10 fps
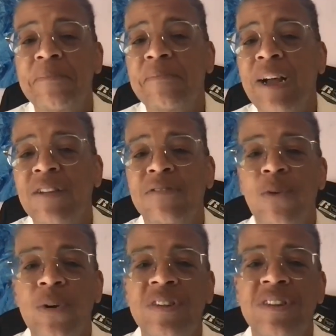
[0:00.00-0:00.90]
I look
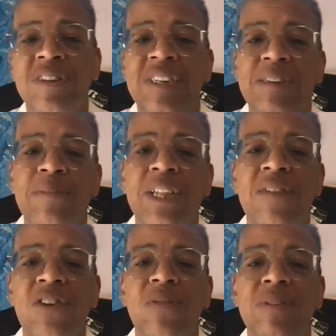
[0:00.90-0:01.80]
forward to seeing many of
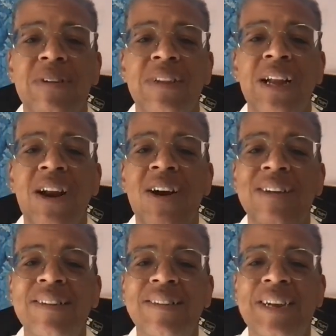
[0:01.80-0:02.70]
you later on
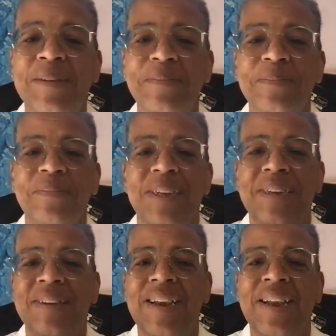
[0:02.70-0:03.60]
this day.
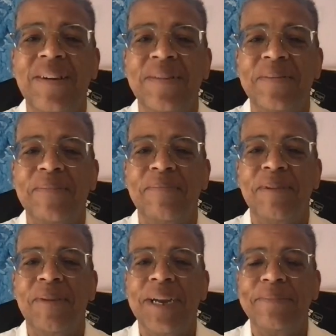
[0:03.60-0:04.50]
Take care.
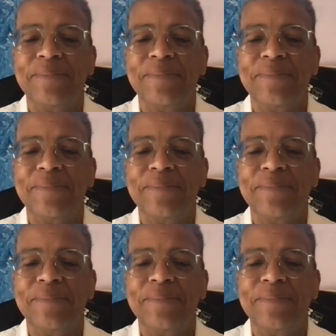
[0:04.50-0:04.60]
Bye-bye.